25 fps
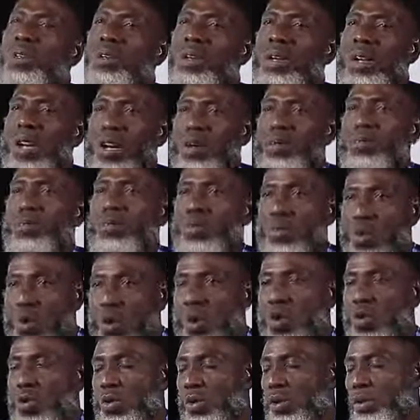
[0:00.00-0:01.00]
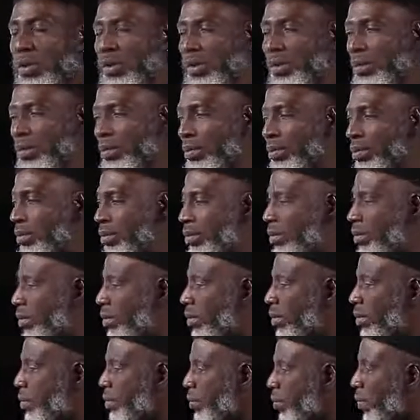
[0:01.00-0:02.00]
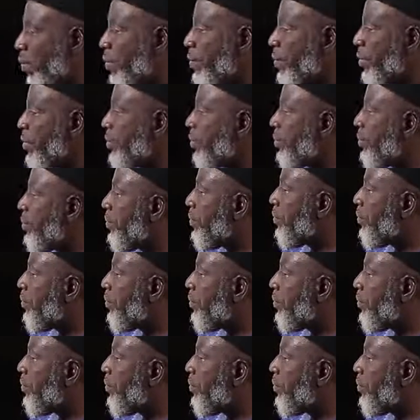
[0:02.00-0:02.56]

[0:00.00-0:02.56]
have more profit.